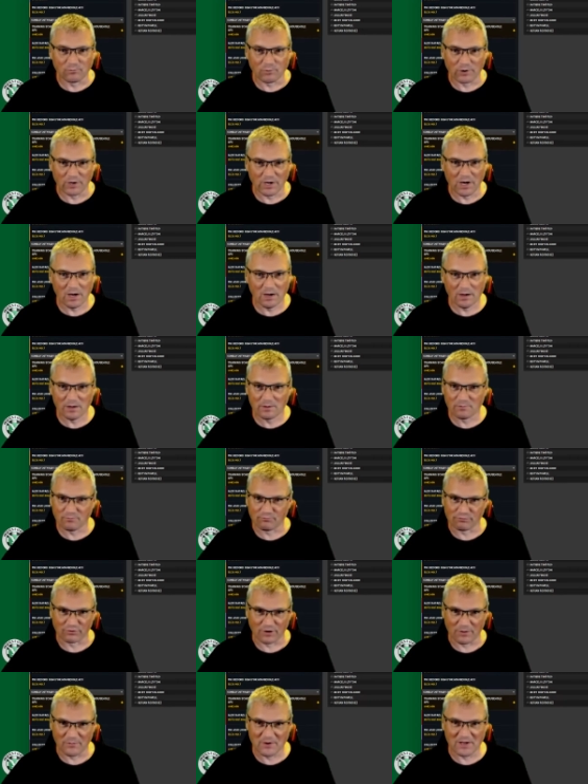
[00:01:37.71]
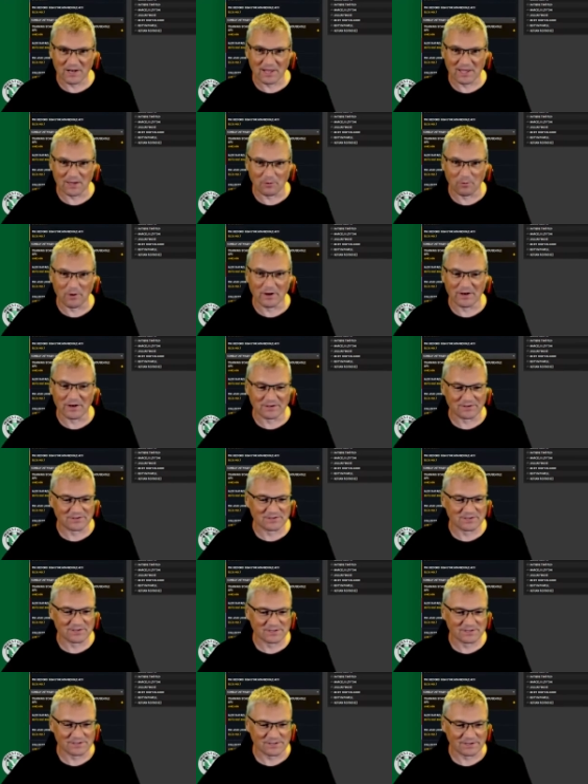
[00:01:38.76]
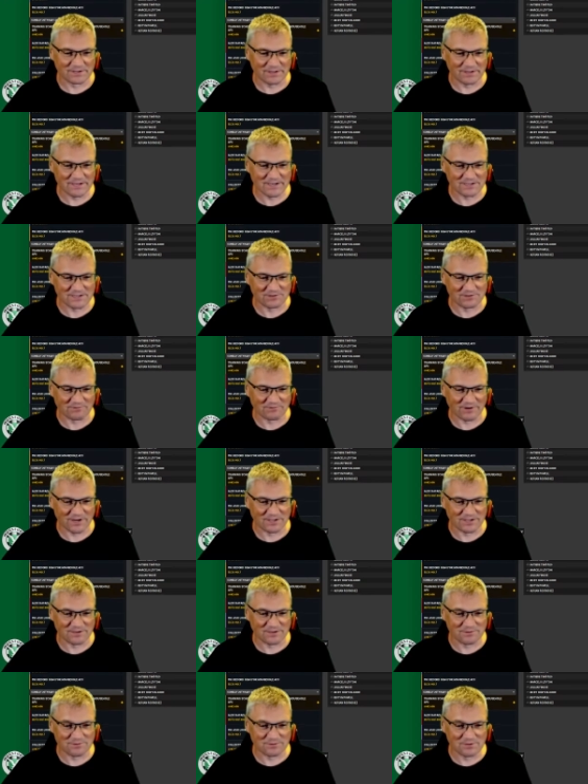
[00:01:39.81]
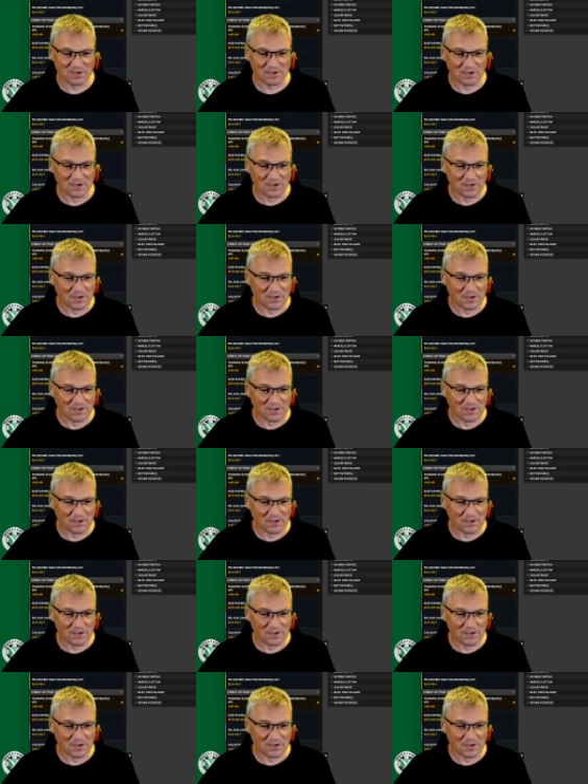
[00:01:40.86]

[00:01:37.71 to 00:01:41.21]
We are Premier League winners. So that is great news.